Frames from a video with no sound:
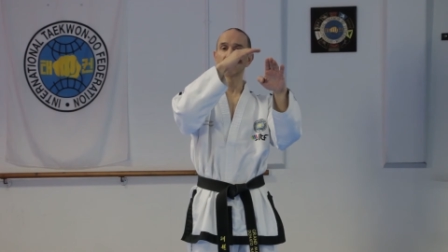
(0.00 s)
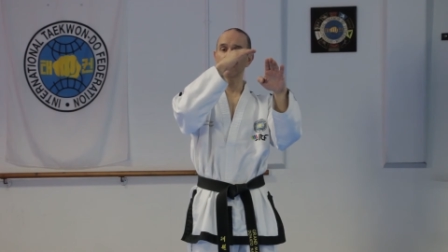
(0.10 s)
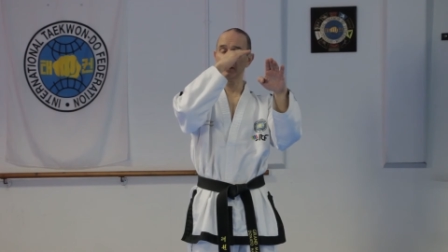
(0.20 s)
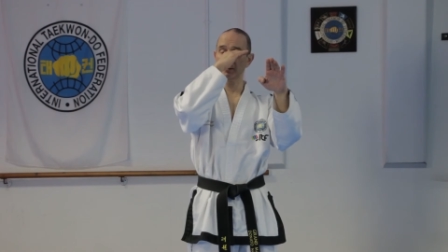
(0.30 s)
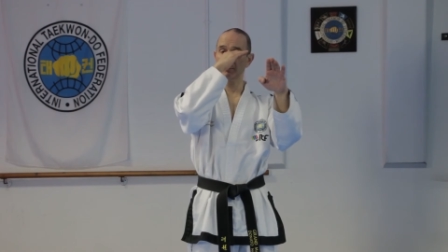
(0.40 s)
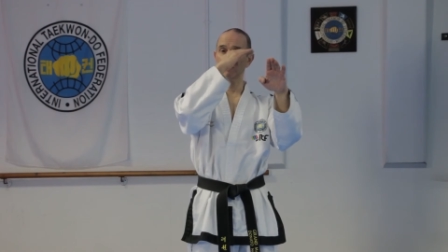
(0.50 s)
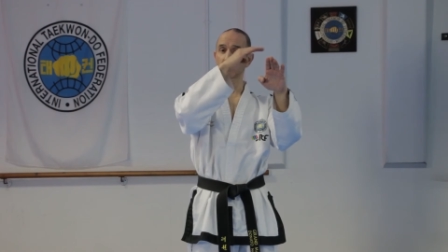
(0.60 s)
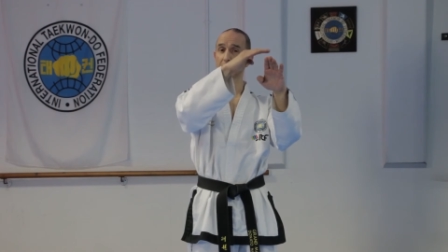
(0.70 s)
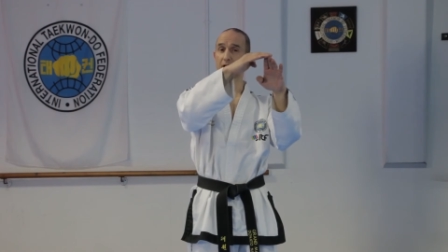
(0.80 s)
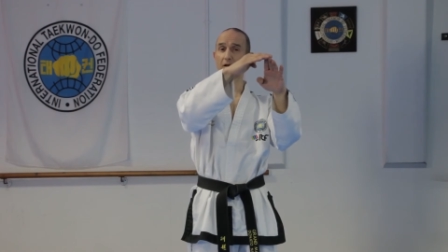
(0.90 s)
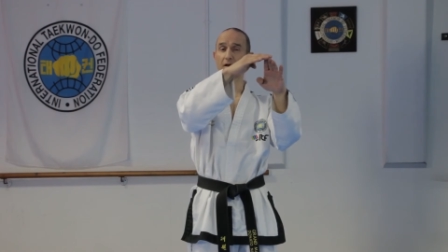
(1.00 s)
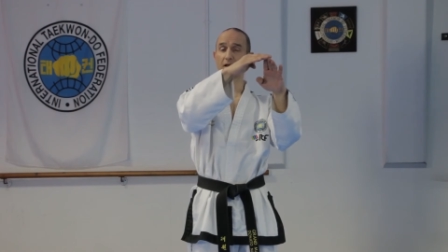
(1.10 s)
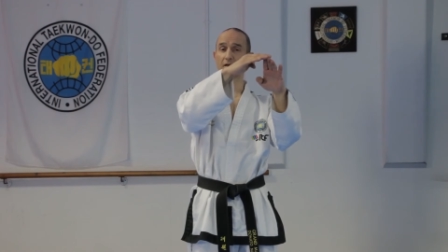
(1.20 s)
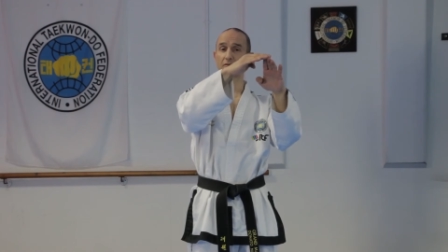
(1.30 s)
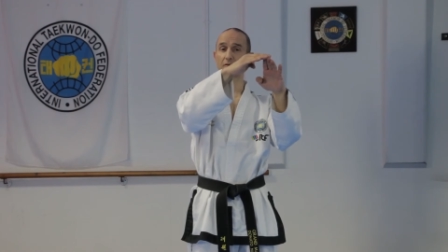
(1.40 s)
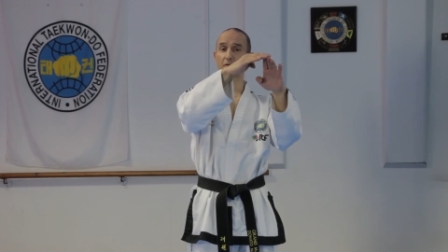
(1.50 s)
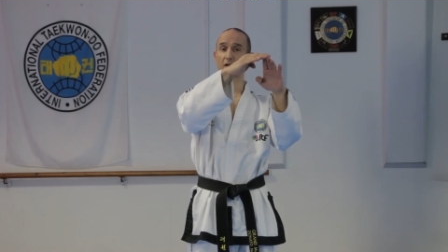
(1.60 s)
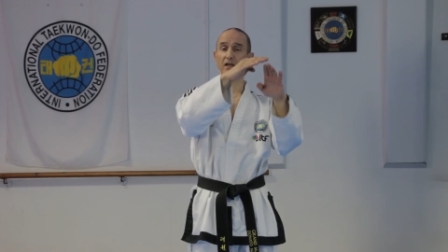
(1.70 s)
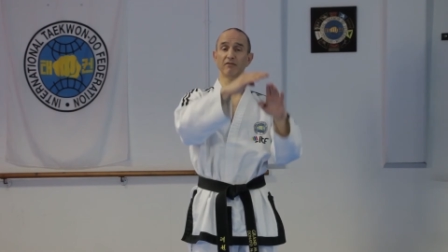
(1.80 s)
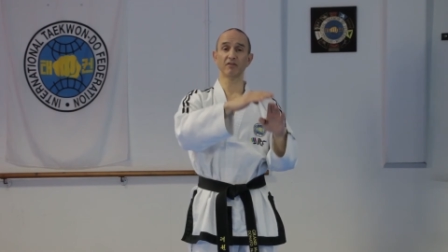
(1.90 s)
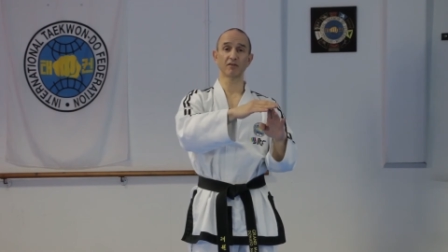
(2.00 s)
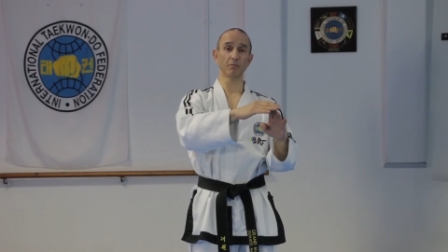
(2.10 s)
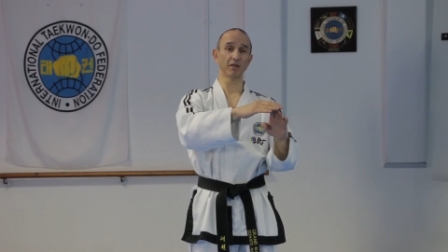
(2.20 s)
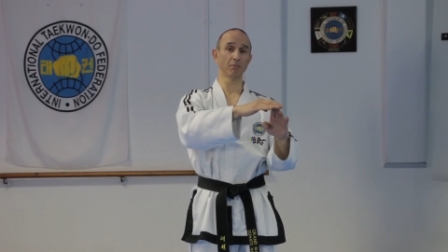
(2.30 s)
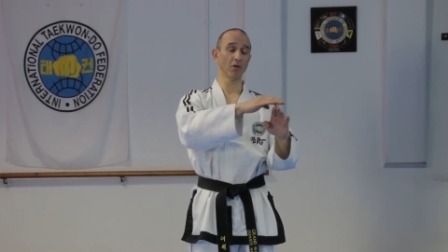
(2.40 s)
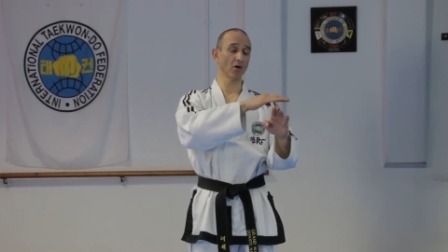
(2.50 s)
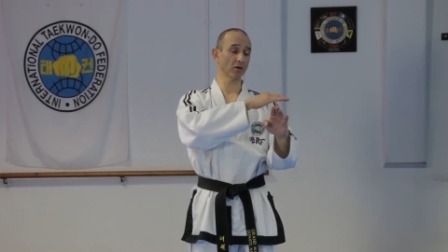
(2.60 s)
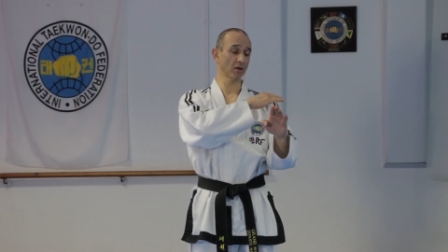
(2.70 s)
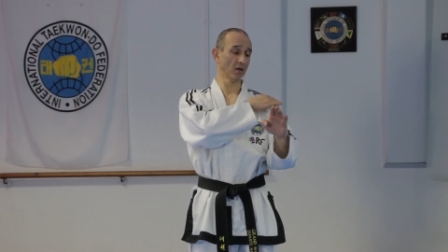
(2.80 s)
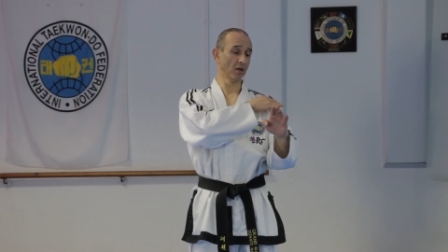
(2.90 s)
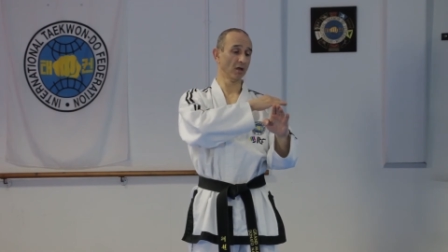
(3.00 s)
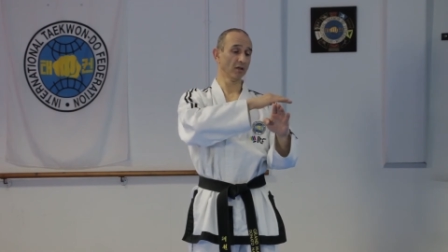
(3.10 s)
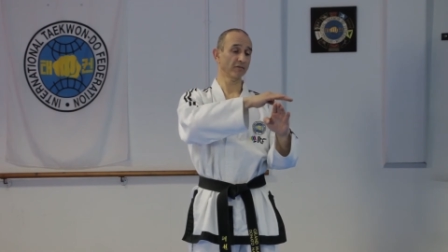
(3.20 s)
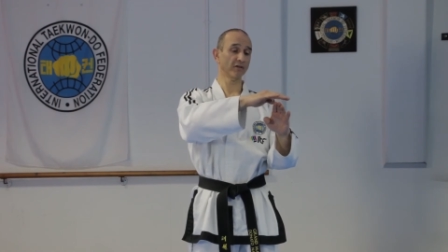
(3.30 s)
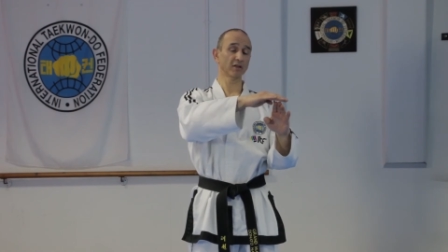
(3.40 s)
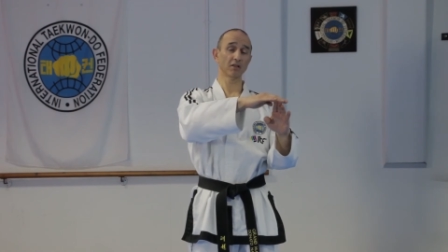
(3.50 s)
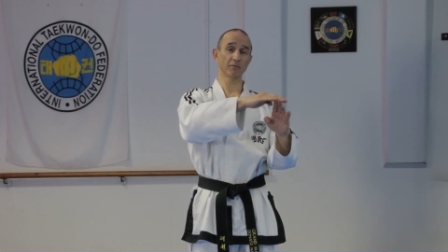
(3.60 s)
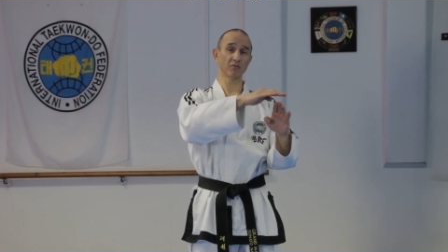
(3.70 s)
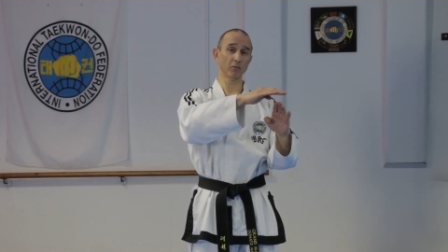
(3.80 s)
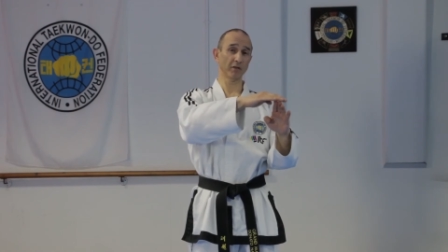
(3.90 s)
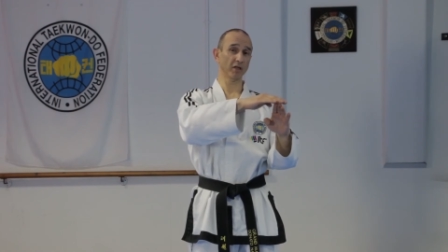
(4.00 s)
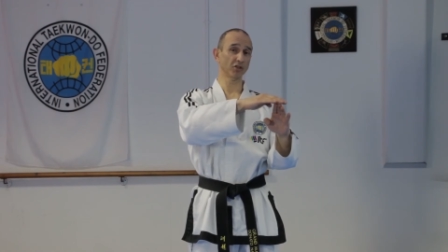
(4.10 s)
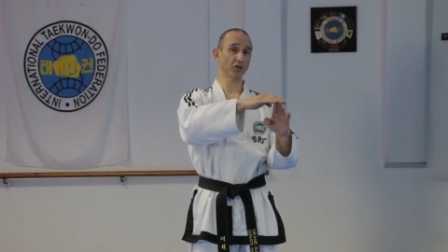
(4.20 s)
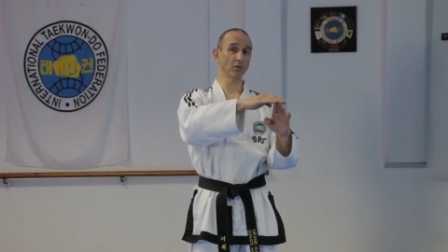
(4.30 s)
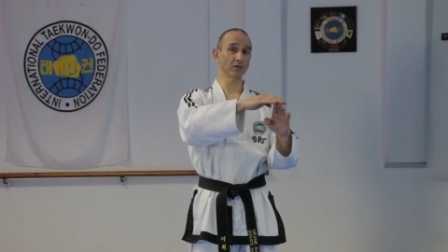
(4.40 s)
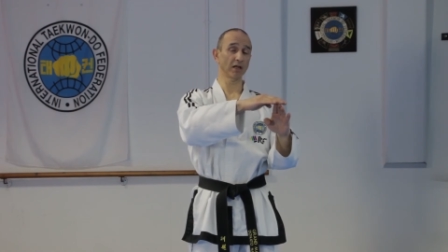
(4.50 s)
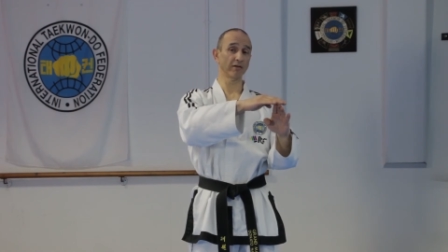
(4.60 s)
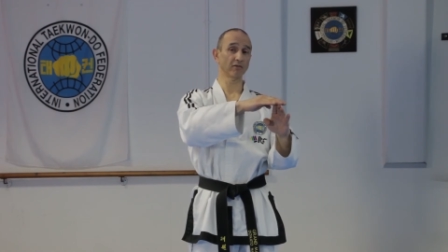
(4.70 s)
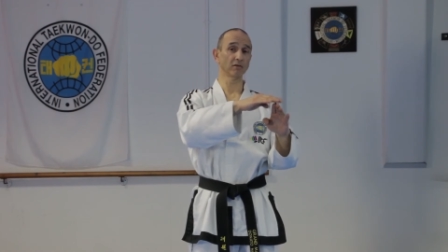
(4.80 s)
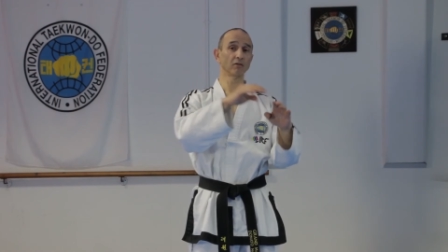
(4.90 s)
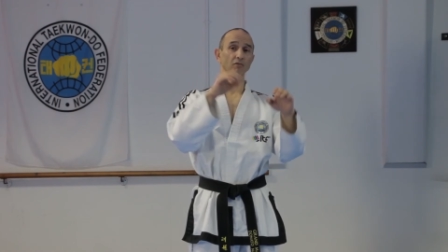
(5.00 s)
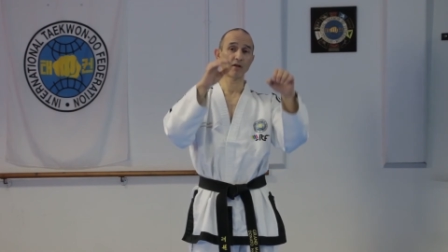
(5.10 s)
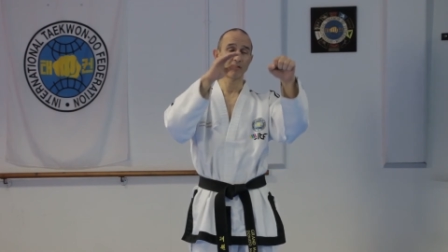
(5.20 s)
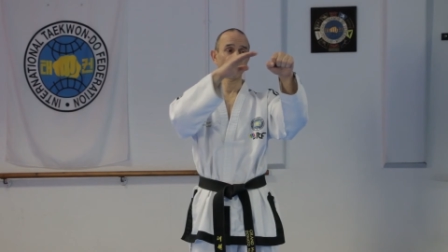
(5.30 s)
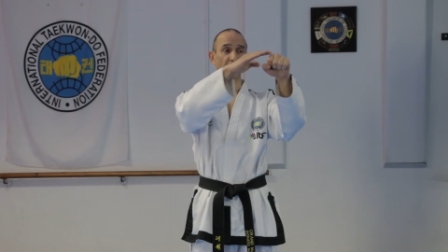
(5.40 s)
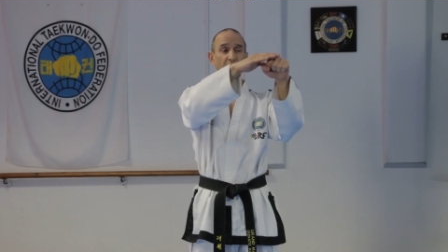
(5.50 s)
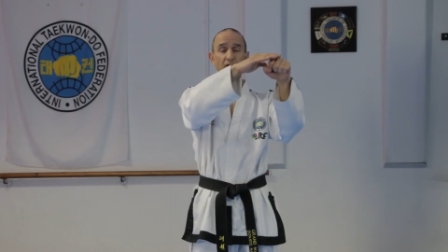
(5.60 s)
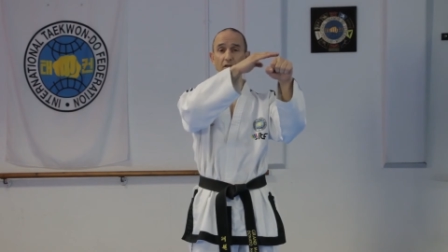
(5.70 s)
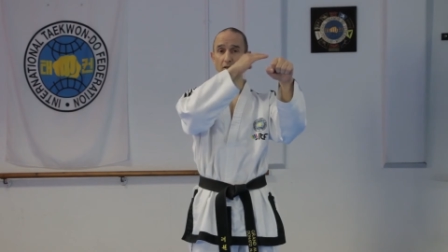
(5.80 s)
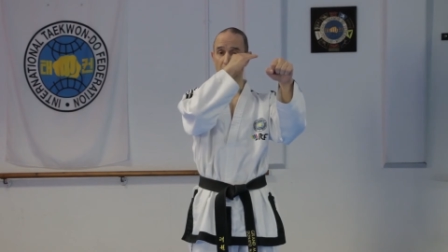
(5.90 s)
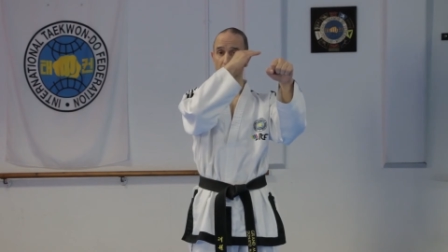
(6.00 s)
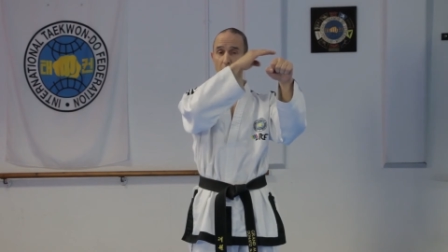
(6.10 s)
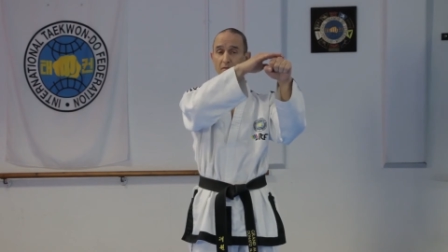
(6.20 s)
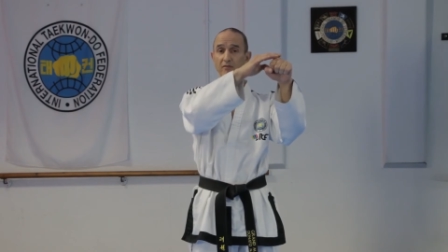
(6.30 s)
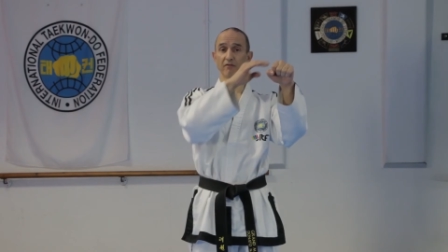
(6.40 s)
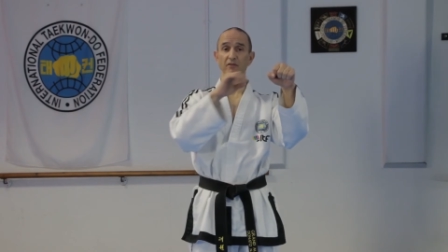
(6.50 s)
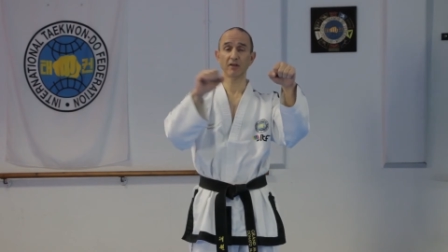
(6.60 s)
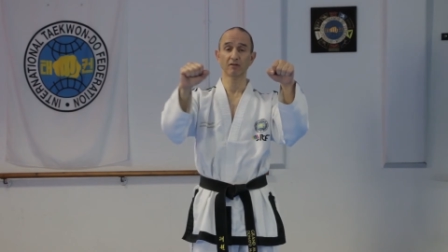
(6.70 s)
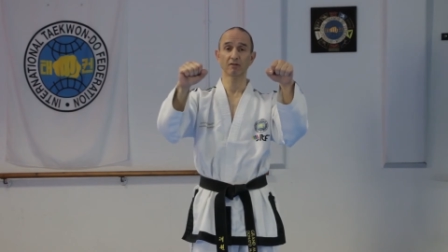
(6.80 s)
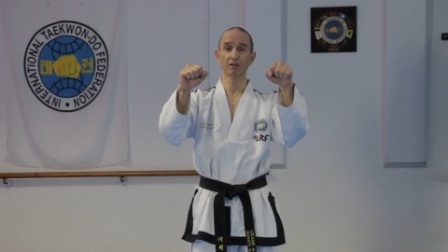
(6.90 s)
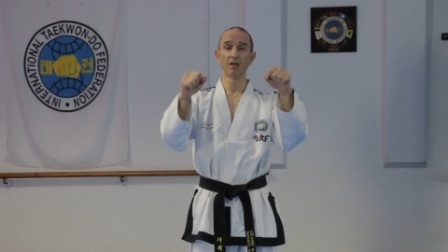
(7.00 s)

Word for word: the fingertips will be at eye level. And if it's a middle block, the fingertips will be at shoulder level rather than the top of the fist.